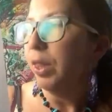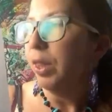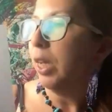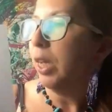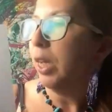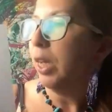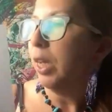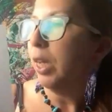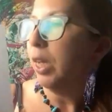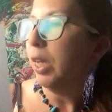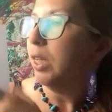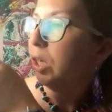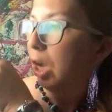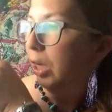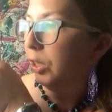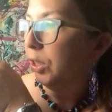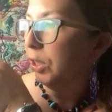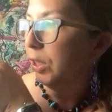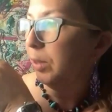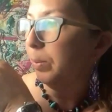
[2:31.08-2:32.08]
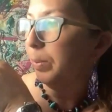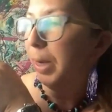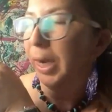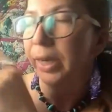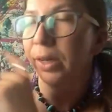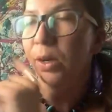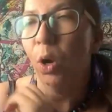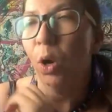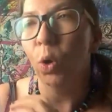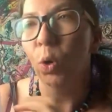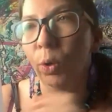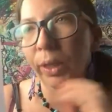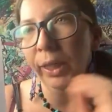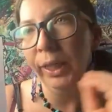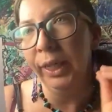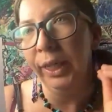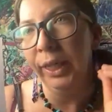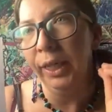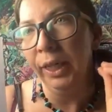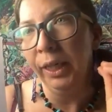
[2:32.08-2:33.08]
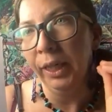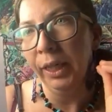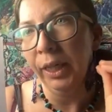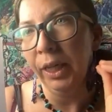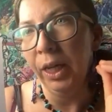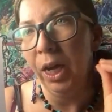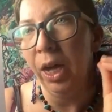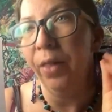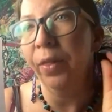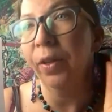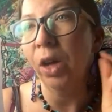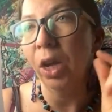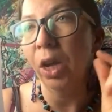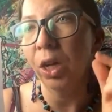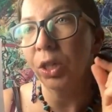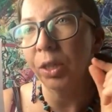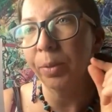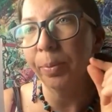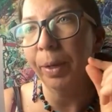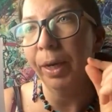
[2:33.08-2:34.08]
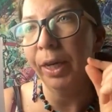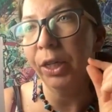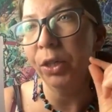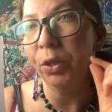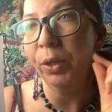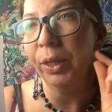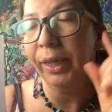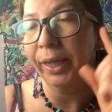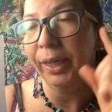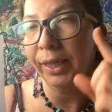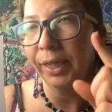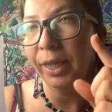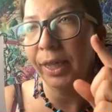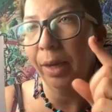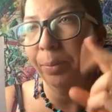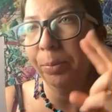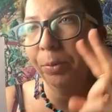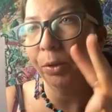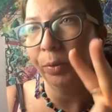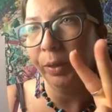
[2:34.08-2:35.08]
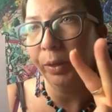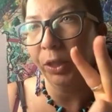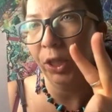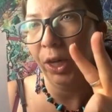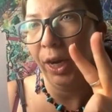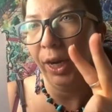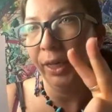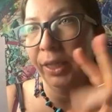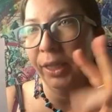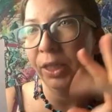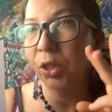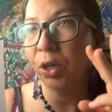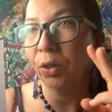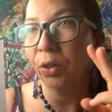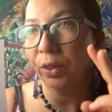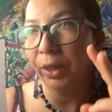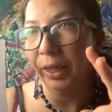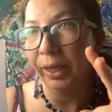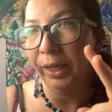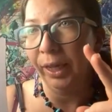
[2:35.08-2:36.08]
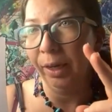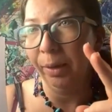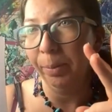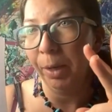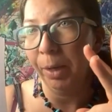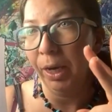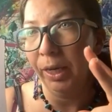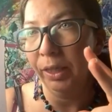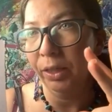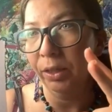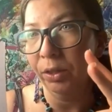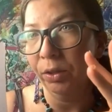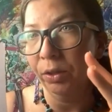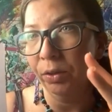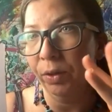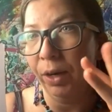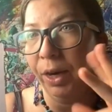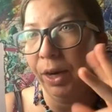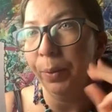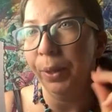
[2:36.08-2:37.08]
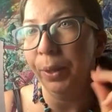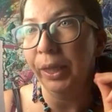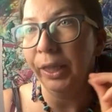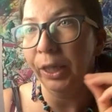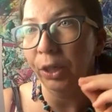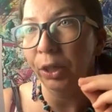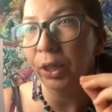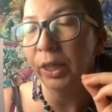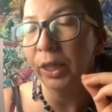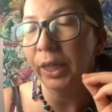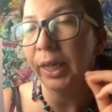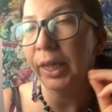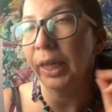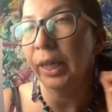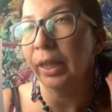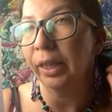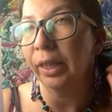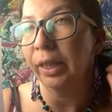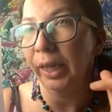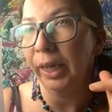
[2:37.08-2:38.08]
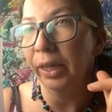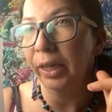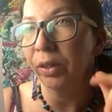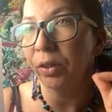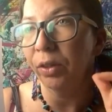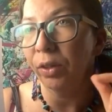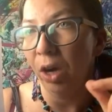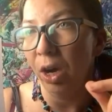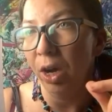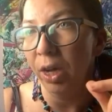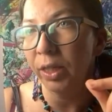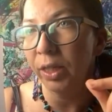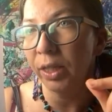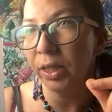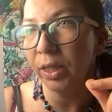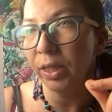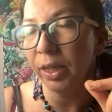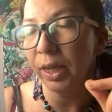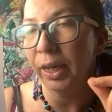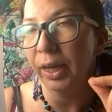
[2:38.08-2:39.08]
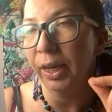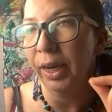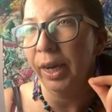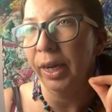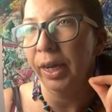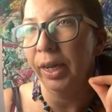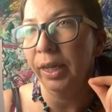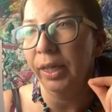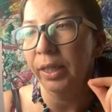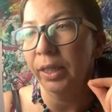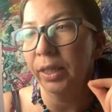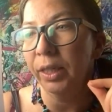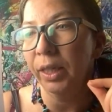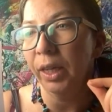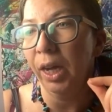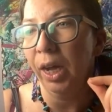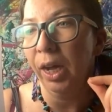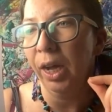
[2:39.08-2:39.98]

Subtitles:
The conscious mind you can accept or reject. It's our thinking mind, right? We literally can think thoughts and